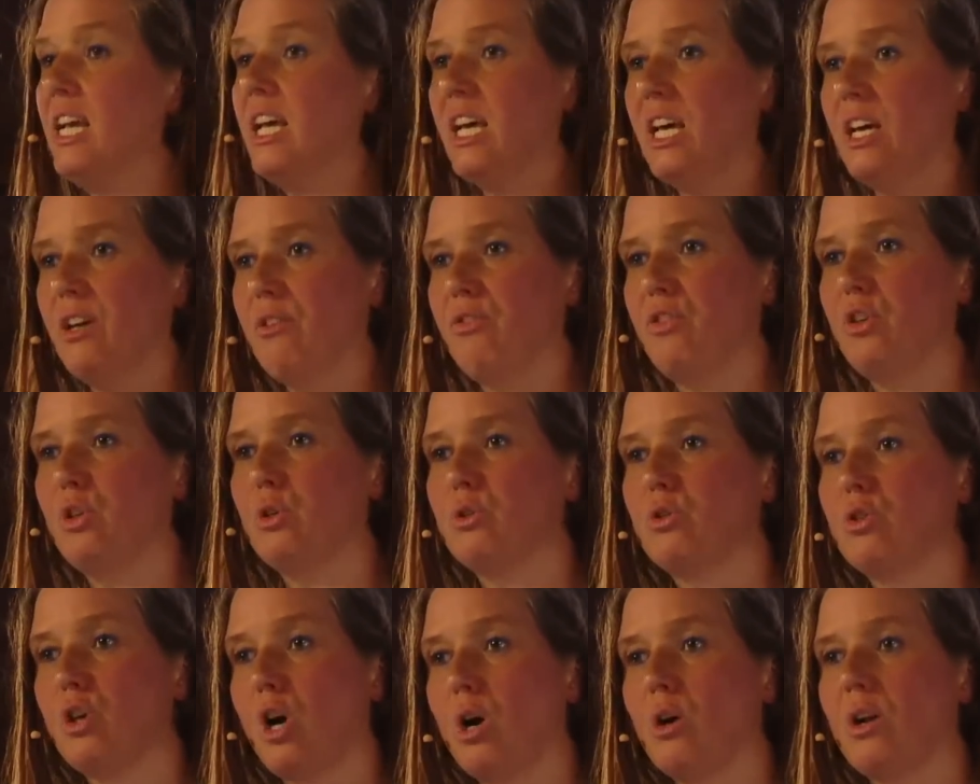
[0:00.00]
if you
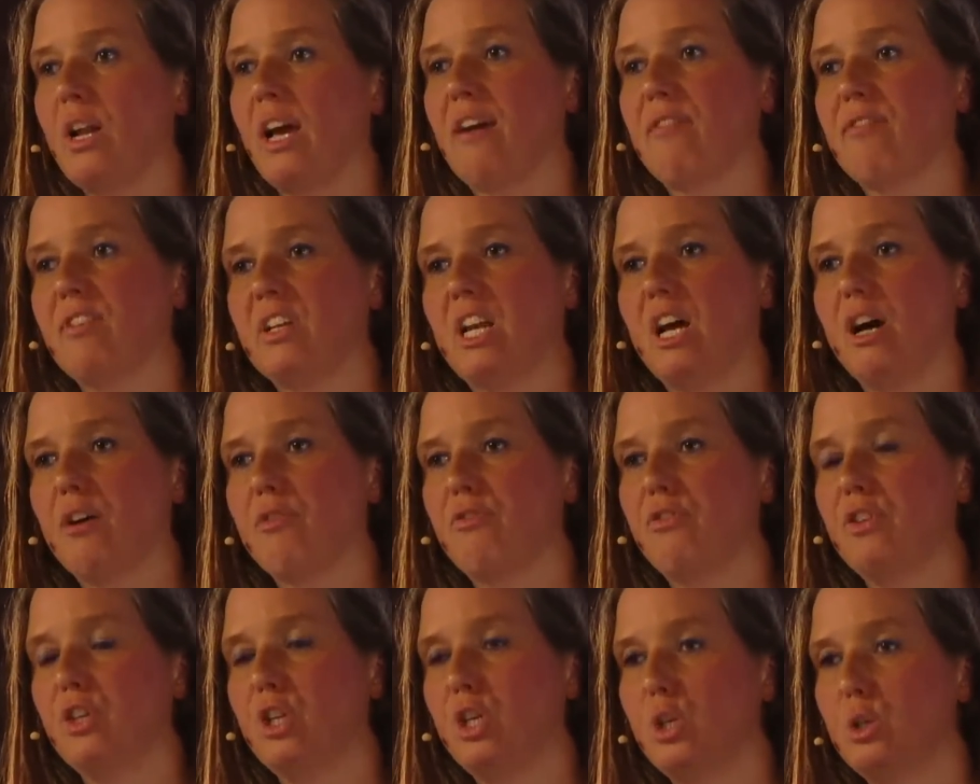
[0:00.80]
don't have
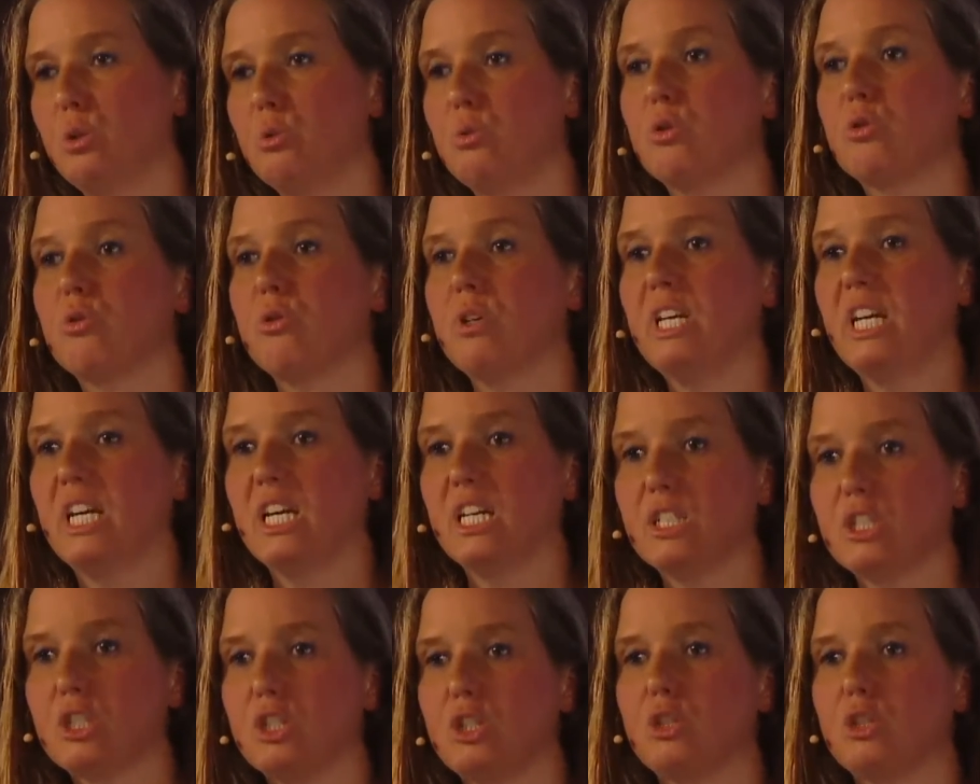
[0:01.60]
enough nutrients